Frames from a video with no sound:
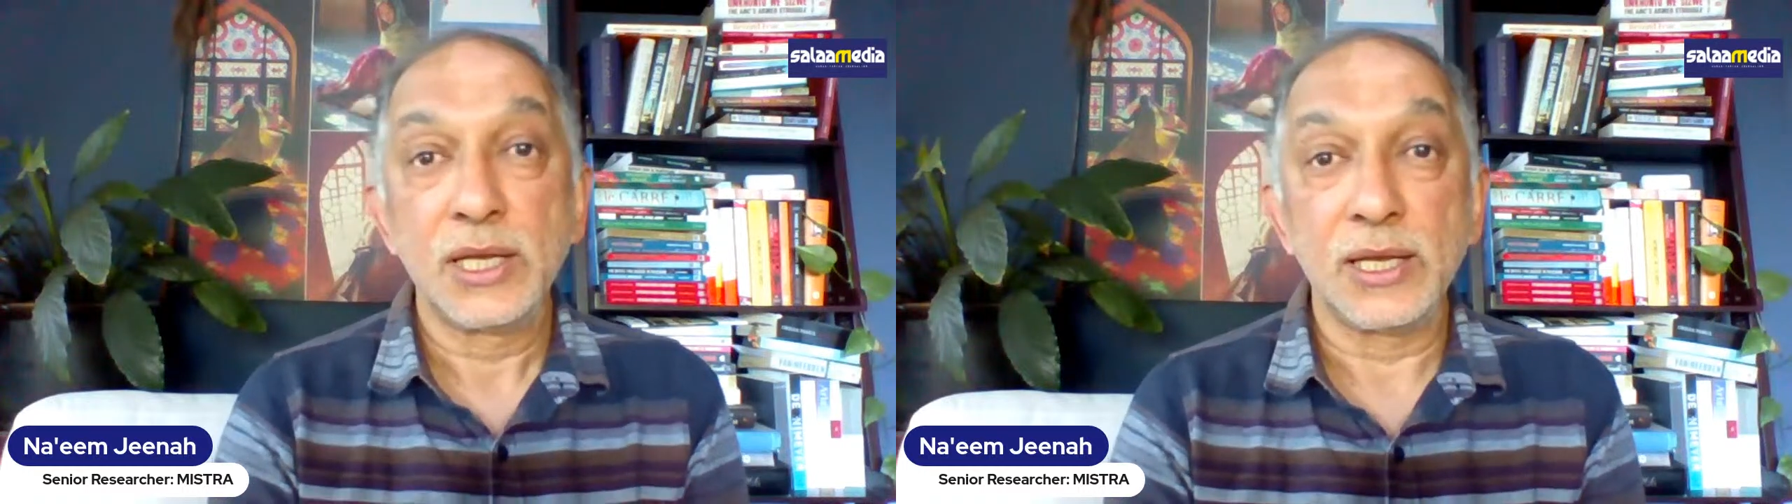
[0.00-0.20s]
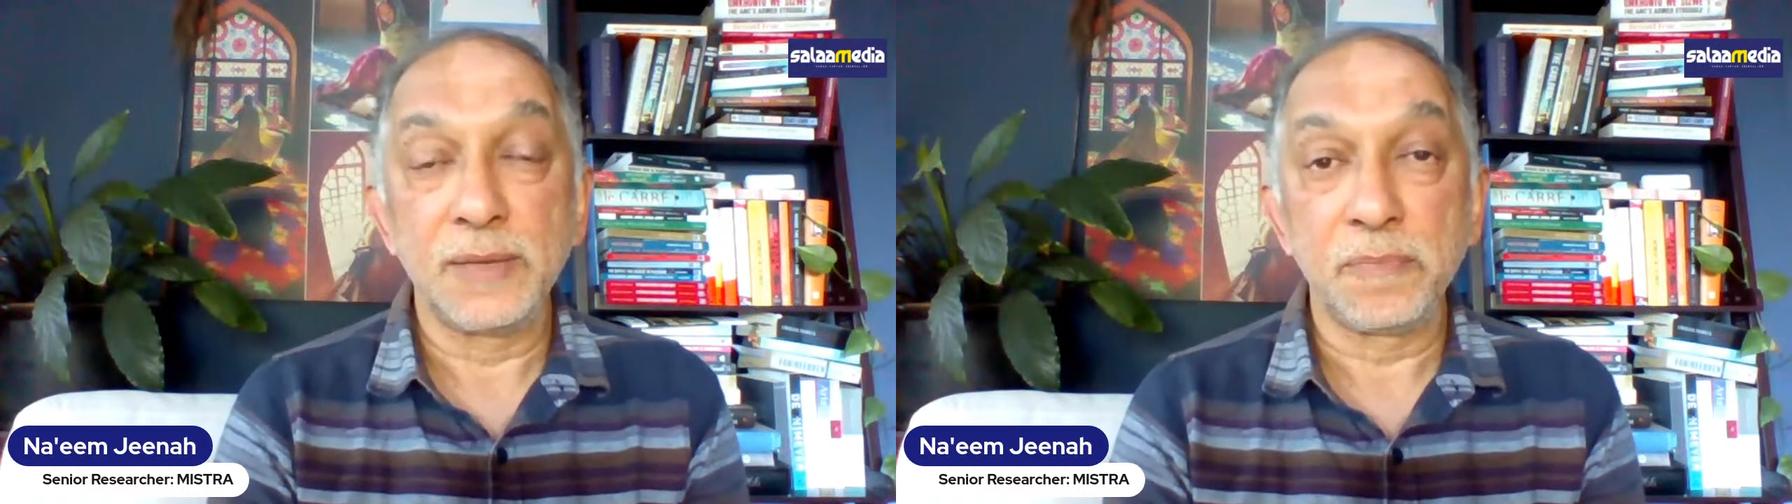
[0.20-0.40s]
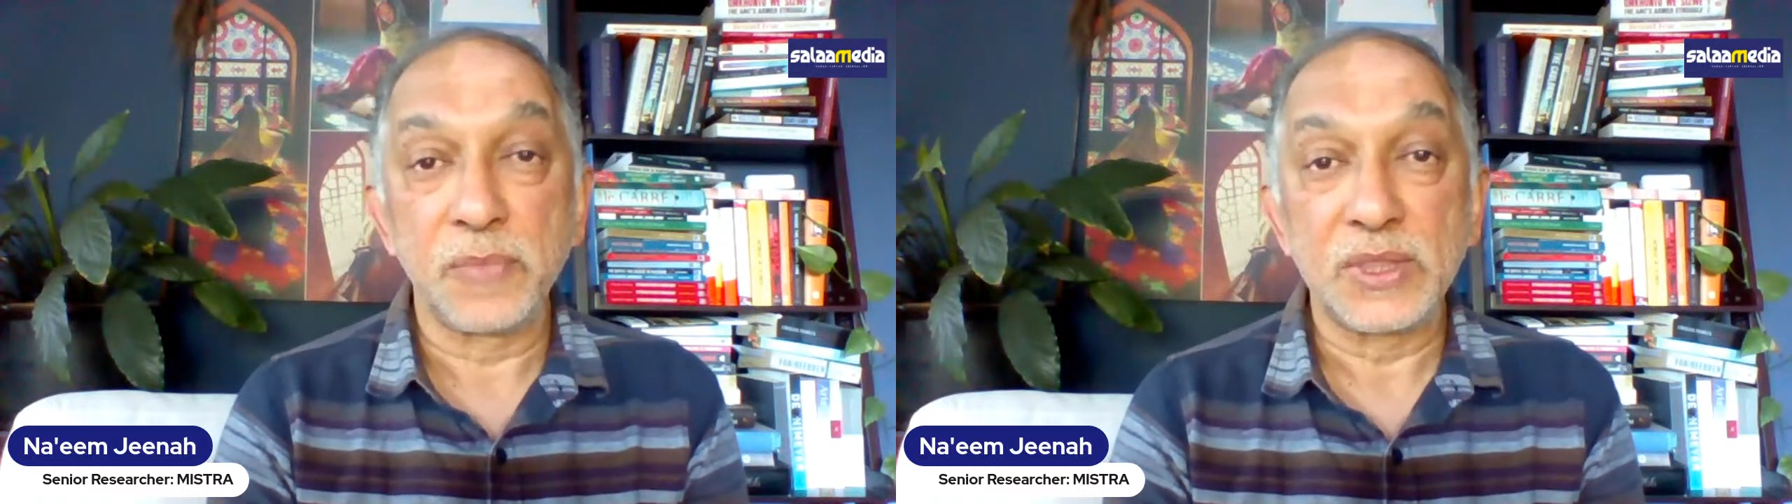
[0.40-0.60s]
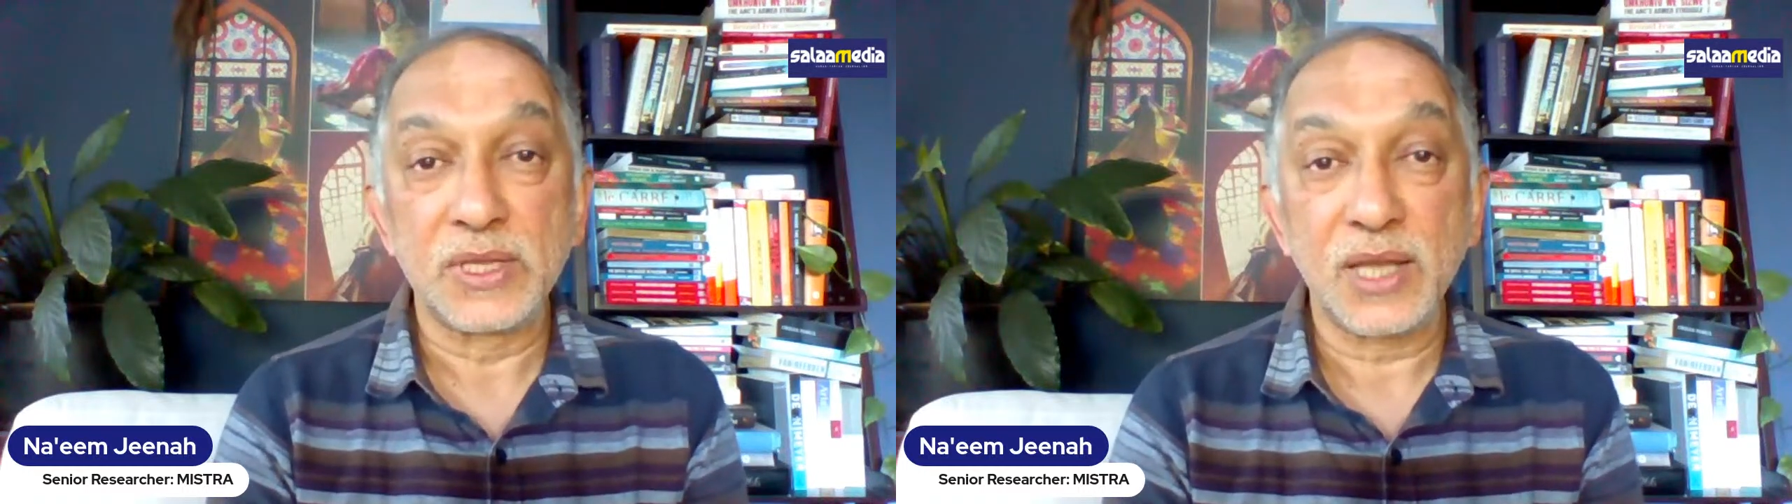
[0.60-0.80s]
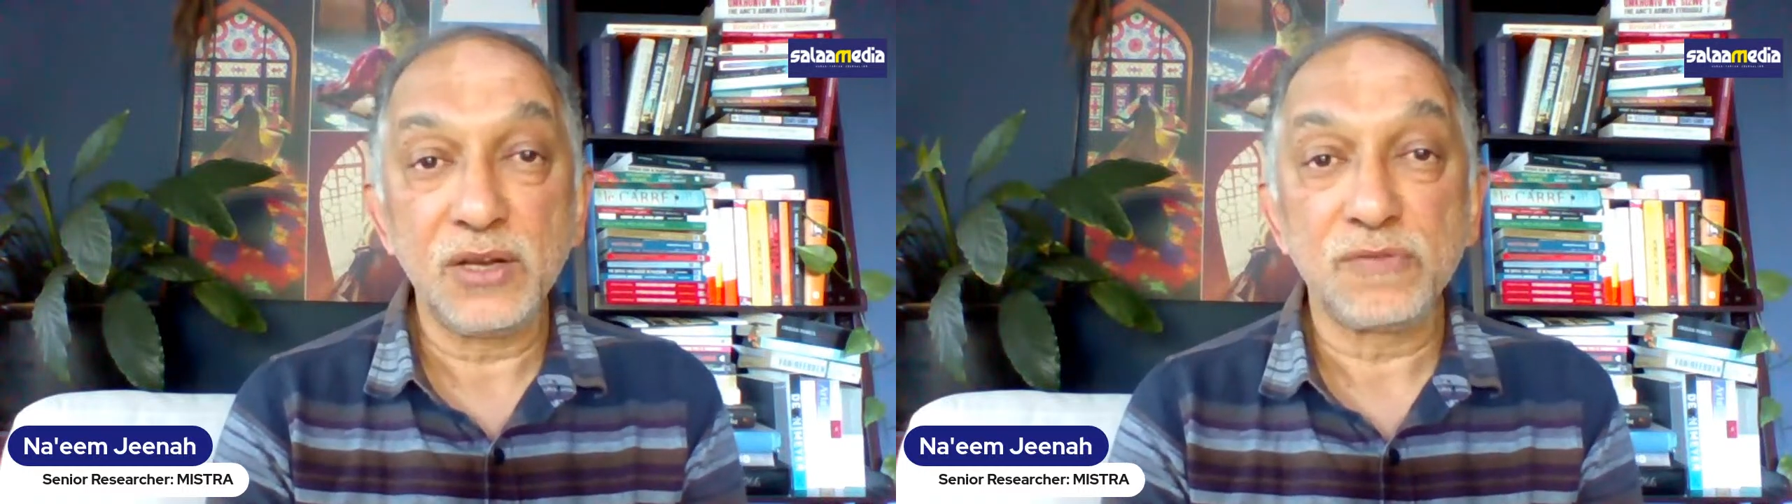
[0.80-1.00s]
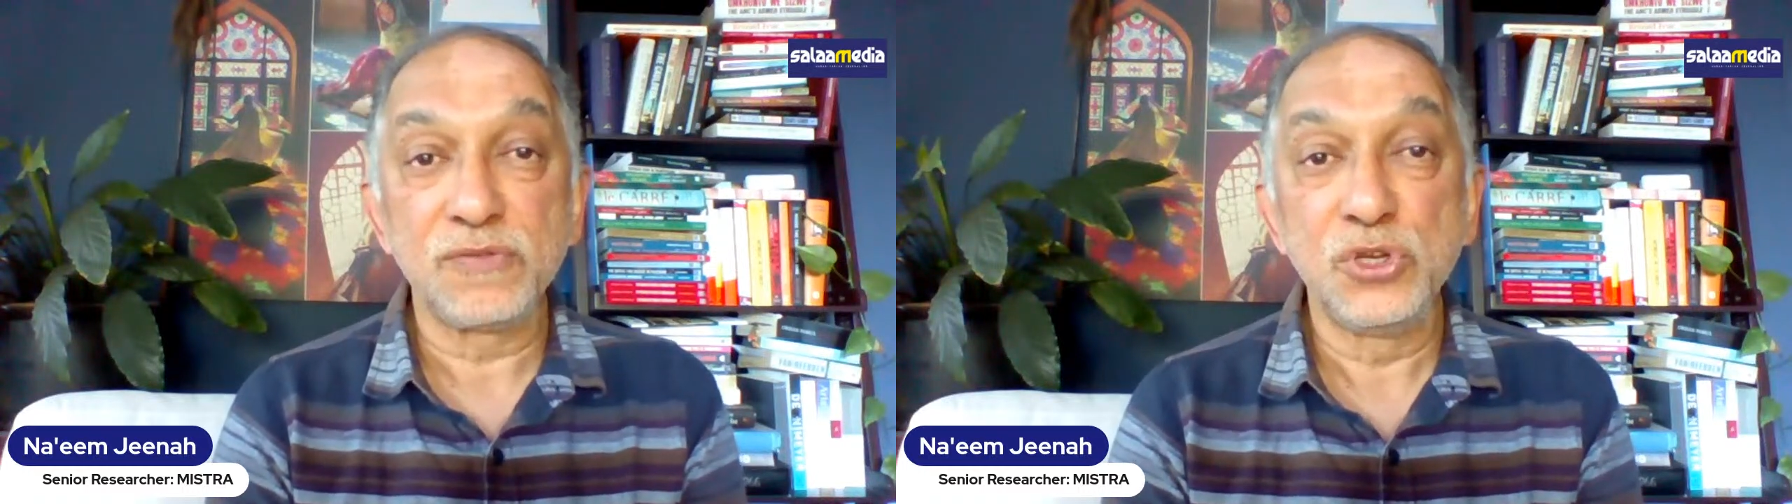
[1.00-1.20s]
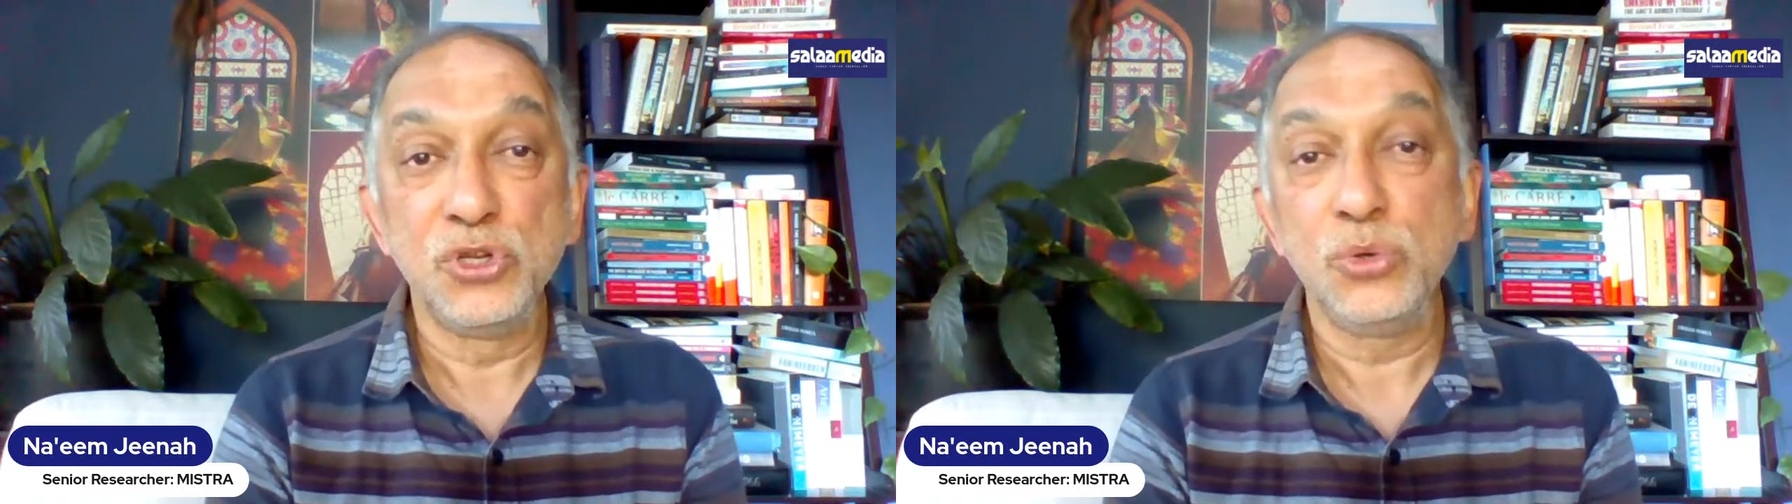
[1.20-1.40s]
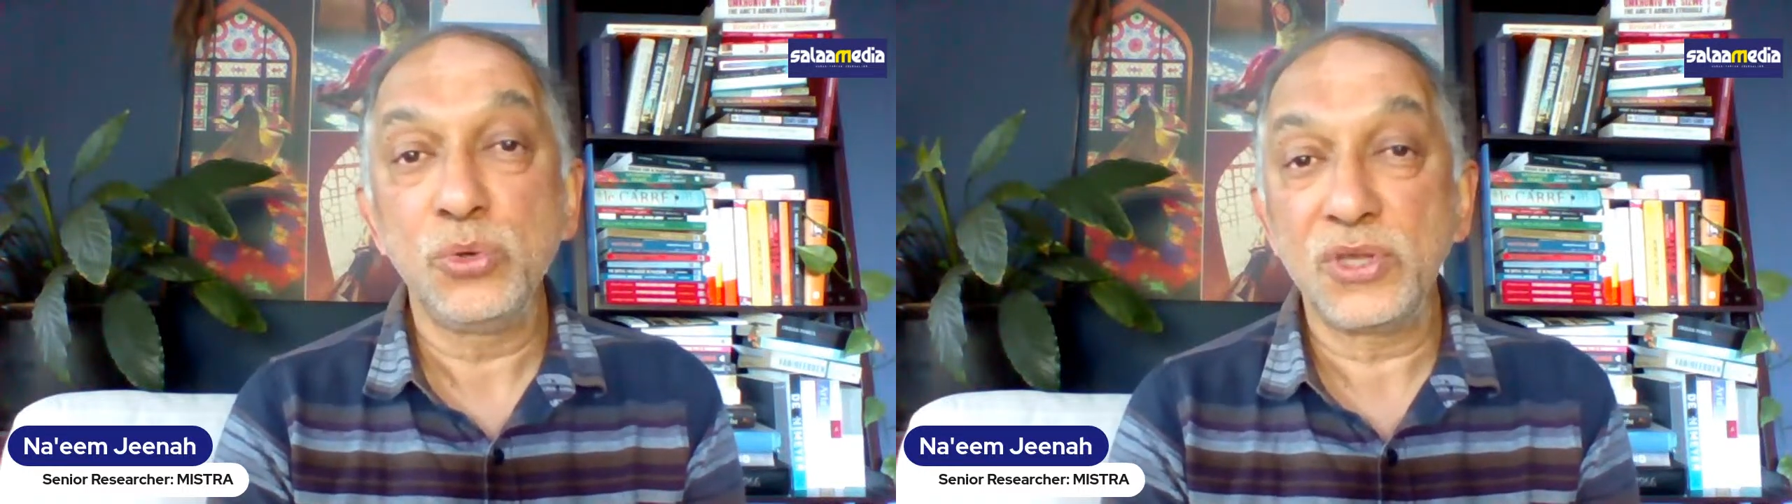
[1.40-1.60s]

The kind of new